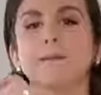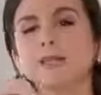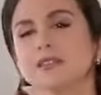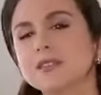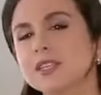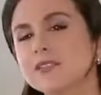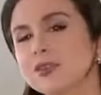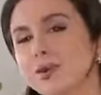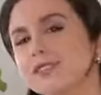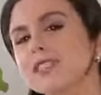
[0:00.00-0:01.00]
but still gives
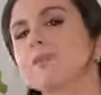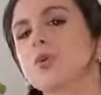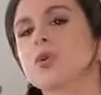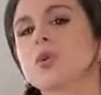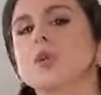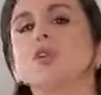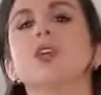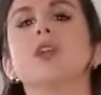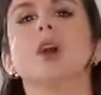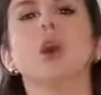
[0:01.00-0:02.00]
you enough support where you
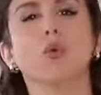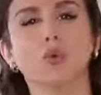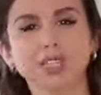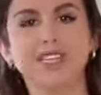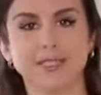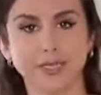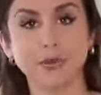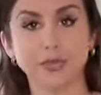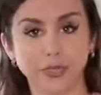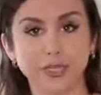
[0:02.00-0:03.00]
can really get
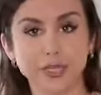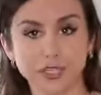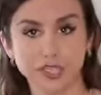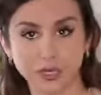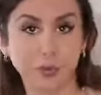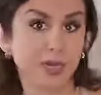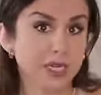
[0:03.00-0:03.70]
down and dirty at the gym when